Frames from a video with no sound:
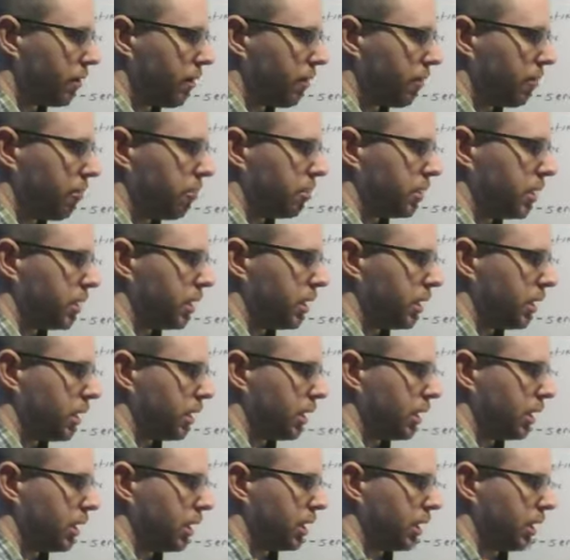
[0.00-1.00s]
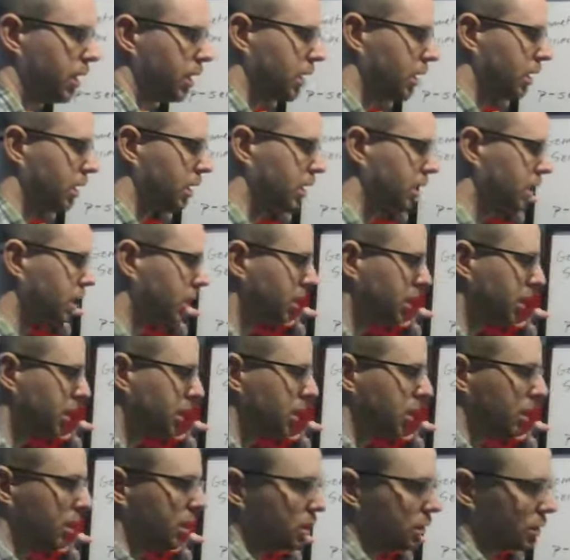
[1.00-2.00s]
p
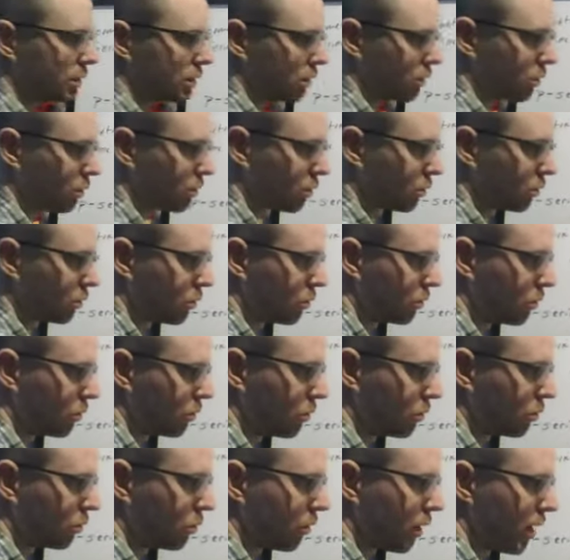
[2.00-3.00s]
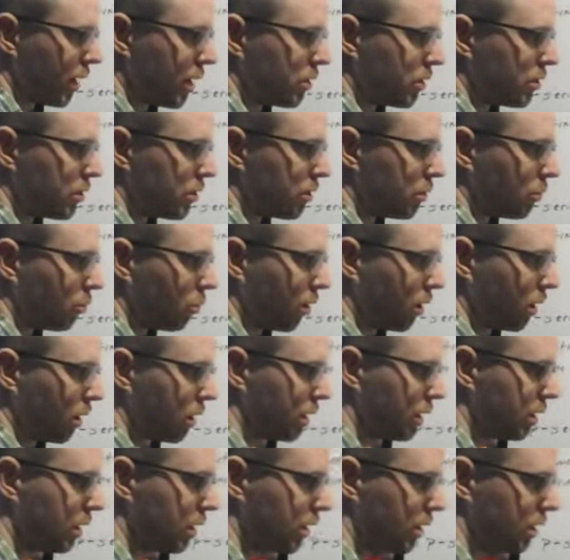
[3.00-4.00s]
is greater than 1,
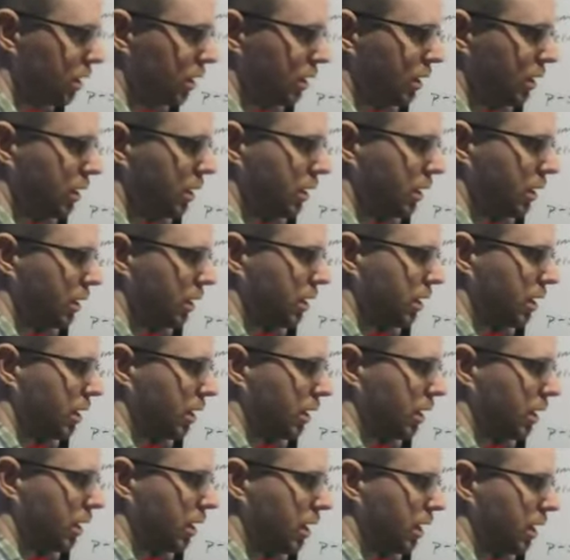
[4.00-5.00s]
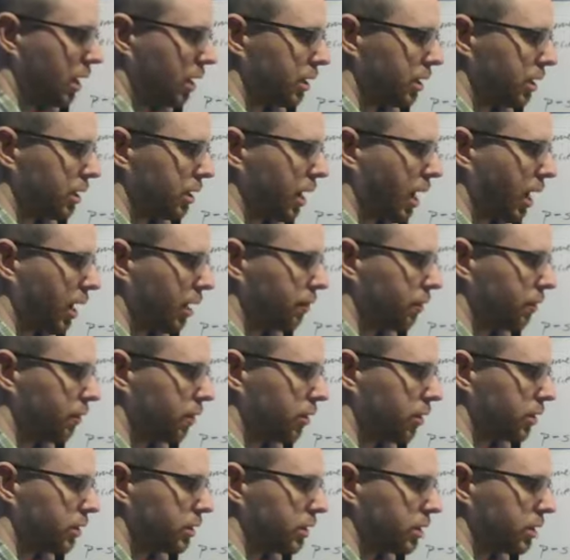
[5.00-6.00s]
and
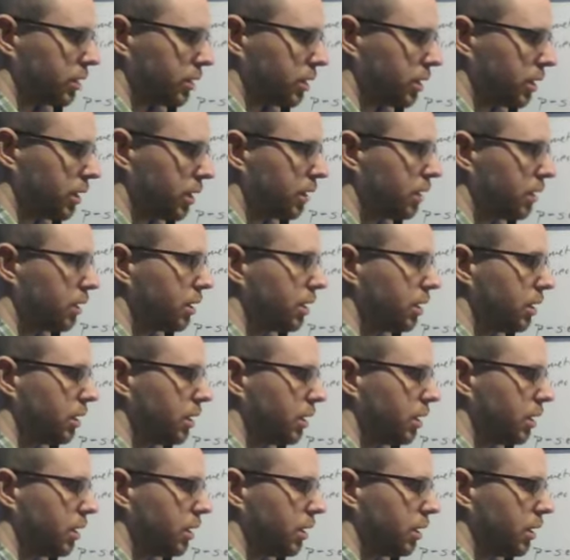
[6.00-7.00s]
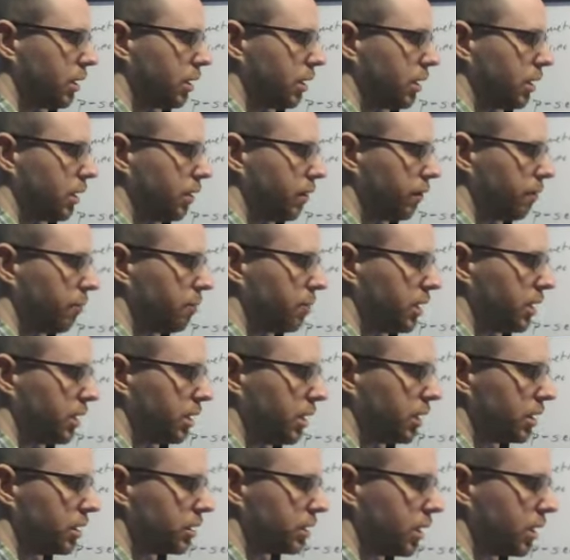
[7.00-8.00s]
divergent if p
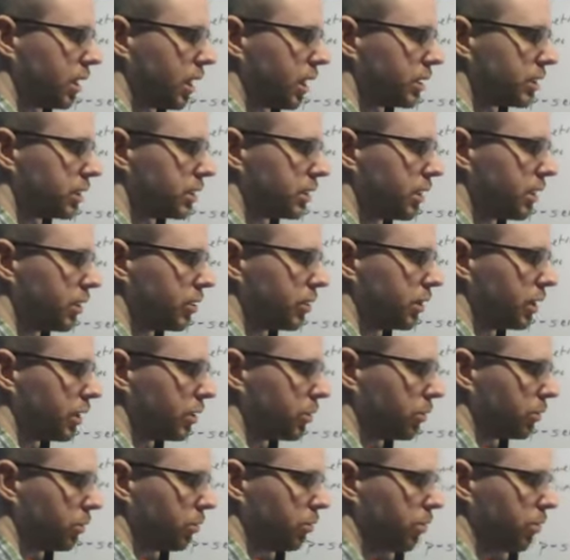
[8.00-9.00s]
is less than or equal to 1.